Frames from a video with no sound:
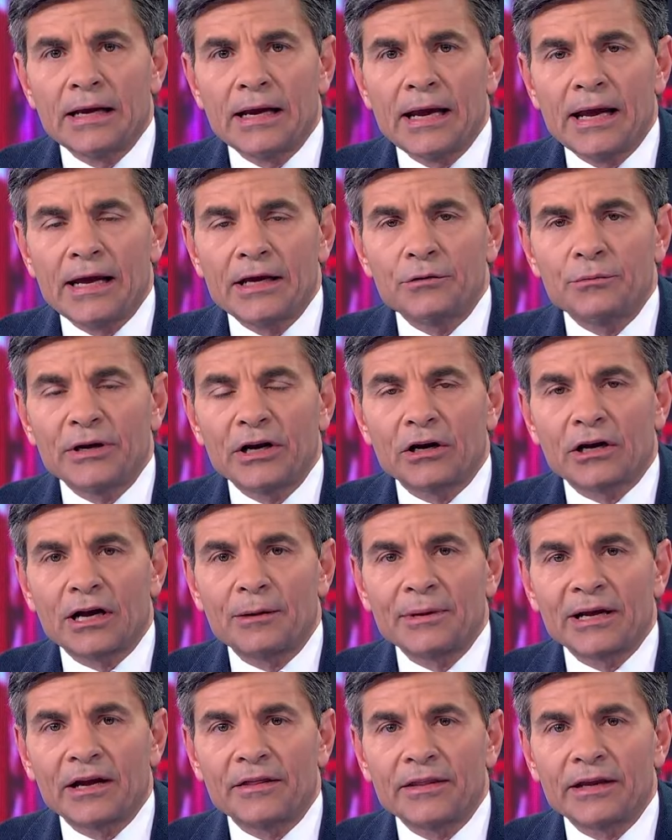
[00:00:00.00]
And we are
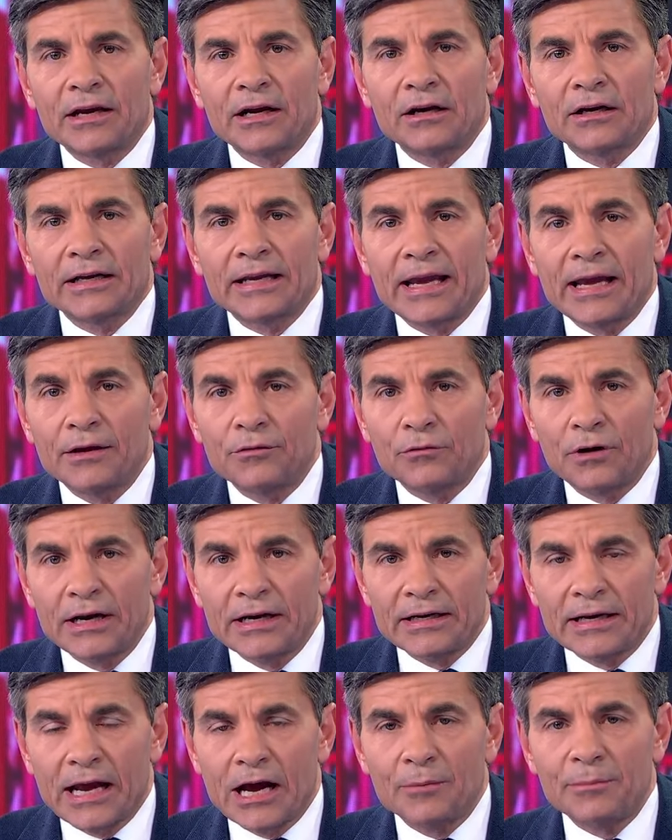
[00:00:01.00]
coming on the air again
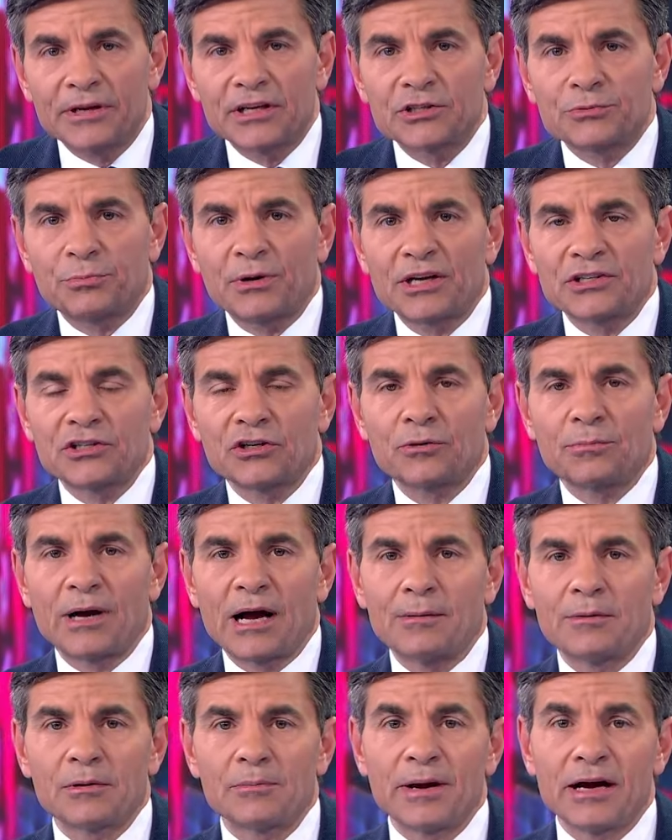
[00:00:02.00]
right now because President
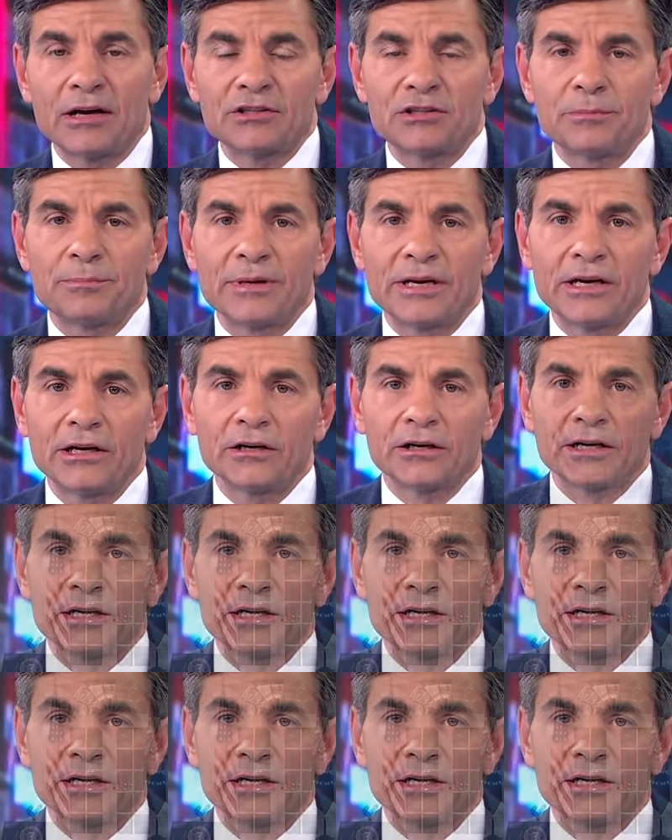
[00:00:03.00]
Obama about to appear